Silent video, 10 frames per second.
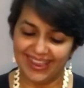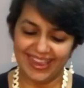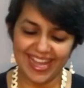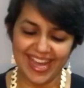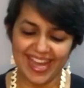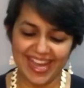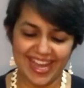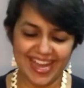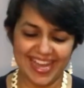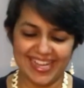
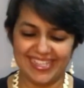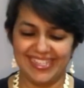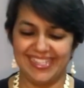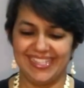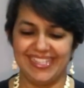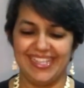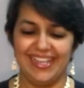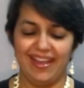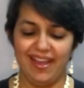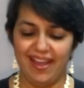this.
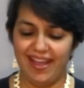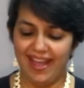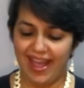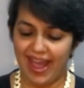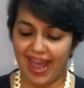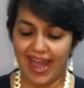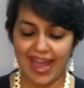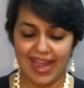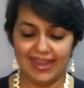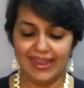
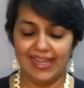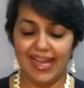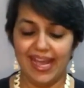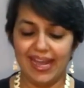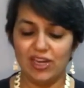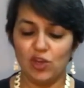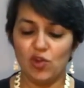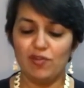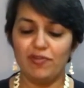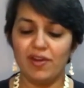And the head
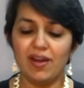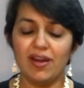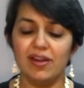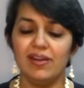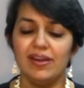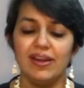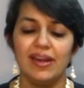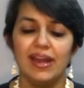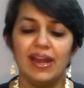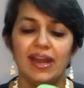of
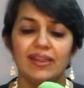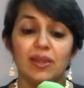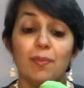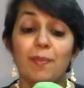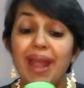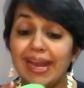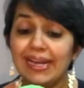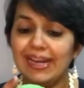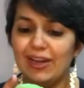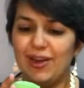the
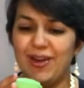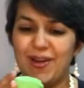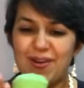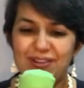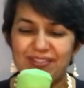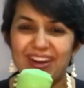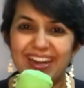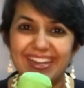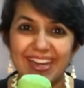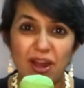mantle of
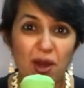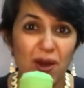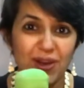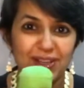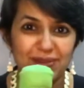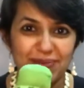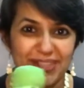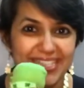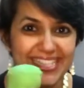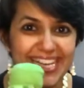our
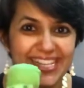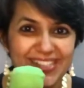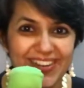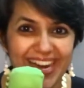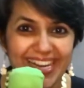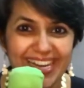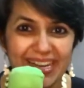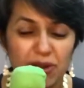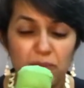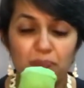octopus is
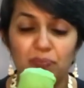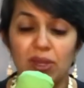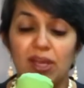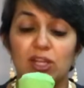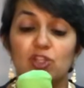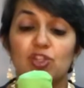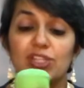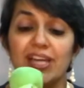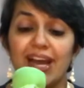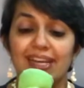ready. To
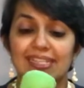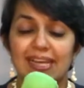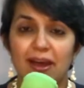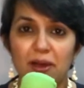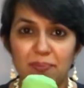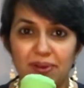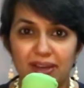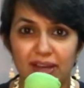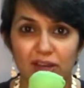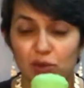tie it up,
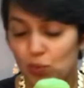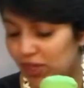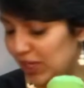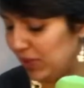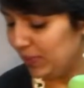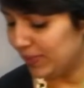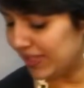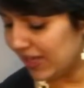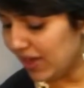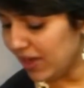we use
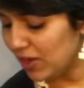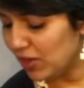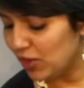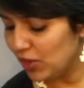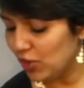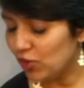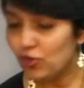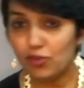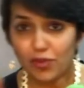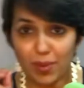a
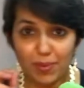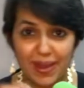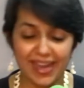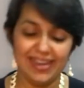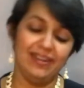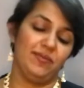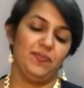rubber band.